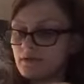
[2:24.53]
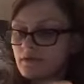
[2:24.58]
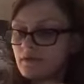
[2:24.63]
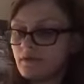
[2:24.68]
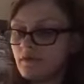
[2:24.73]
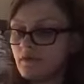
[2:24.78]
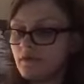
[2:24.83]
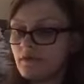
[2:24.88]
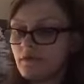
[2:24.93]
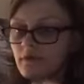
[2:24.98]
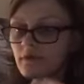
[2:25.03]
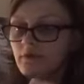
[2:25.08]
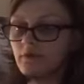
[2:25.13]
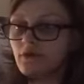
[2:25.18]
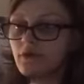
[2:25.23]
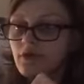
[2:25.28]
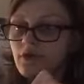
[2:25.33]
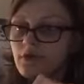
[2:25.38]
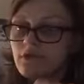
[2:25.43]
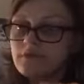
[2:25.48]
so I'm
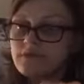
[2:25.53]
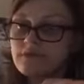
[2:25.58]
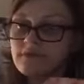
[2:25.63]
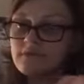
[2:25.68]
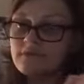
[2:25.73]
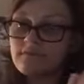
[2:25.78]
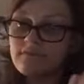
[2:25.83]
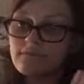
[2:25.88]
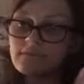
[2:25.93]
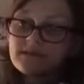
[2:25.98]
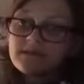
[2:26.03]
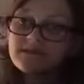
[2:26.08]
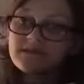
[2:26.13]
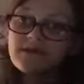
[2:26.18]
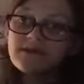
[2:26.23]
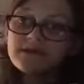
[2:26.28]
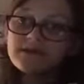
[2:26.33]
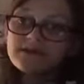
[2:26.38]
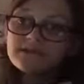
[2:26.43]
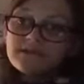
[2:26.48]
gonna use it for this
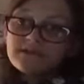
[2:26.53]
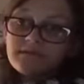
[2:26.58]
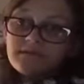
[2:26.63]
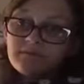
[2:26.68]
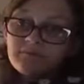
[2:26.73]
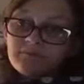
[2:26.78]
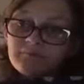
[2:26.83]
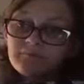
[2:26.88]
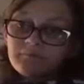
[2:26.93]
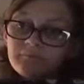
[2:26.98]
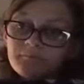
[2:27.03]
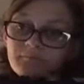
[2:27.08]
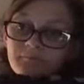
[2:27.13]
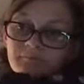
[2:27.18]
costume.